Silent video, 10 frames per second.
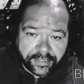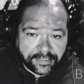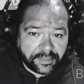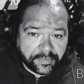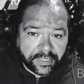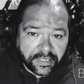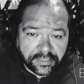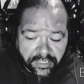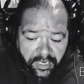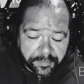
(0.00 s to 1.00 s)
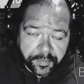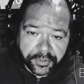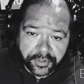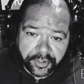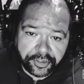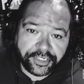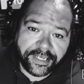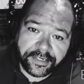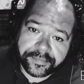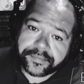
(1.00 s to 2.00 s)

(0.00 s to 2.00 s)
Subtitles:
That's something else that a lot of people don't understand.